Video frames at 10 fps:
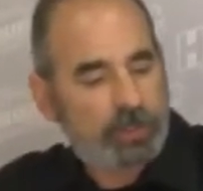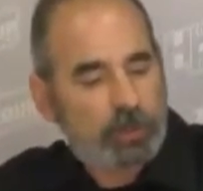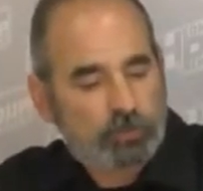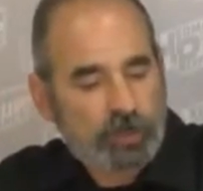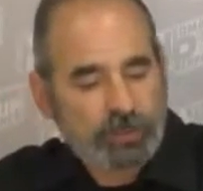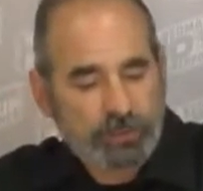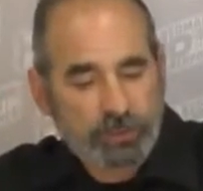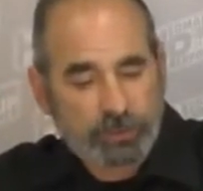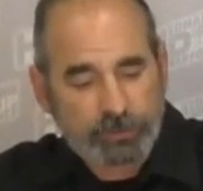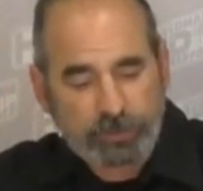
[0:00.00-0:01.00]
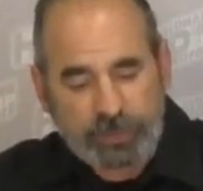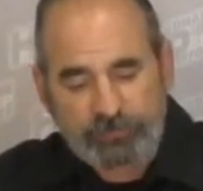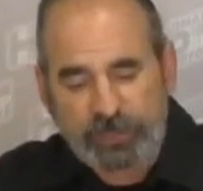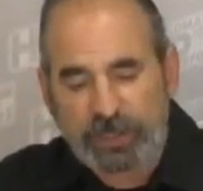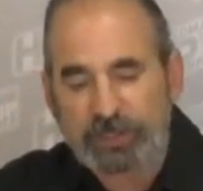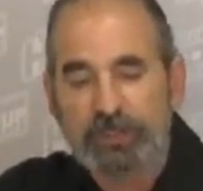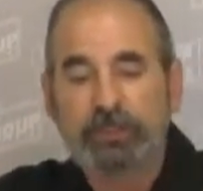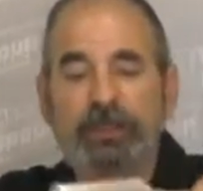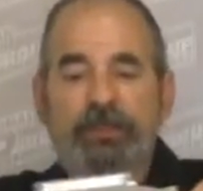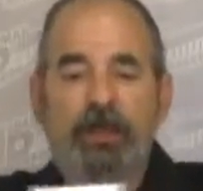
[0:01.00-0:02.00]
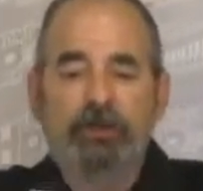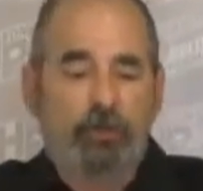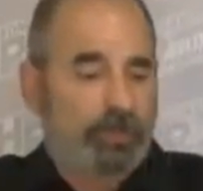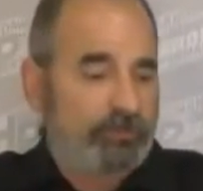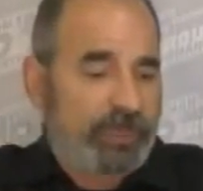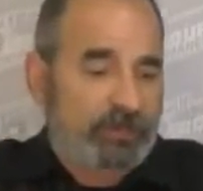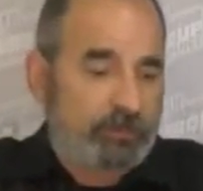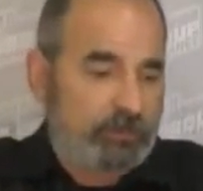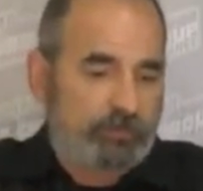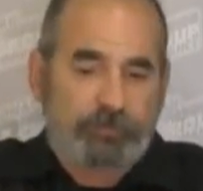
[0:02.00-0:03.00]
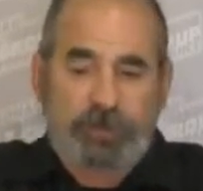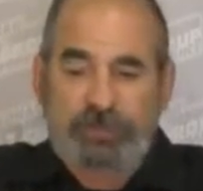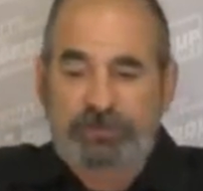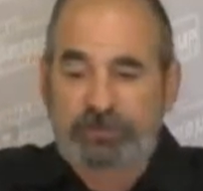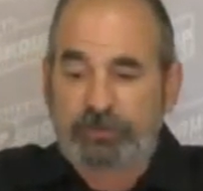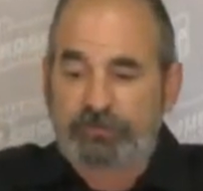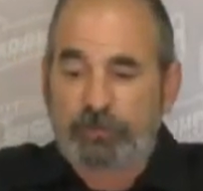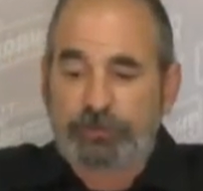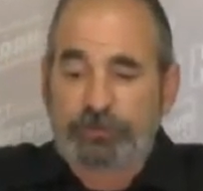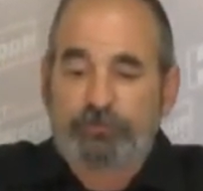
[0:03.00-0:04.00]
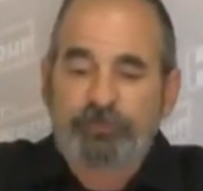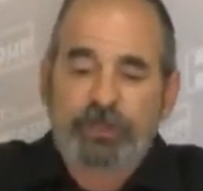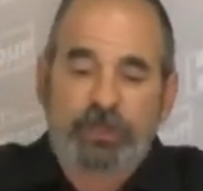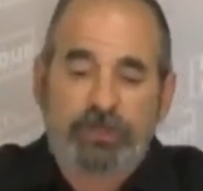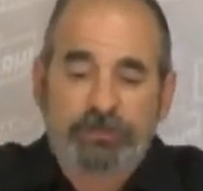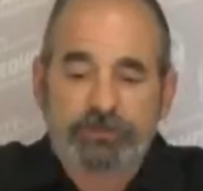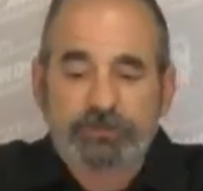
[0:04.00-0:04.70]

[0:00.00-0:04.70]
Right here, I've got a cutaway of that filter, and as you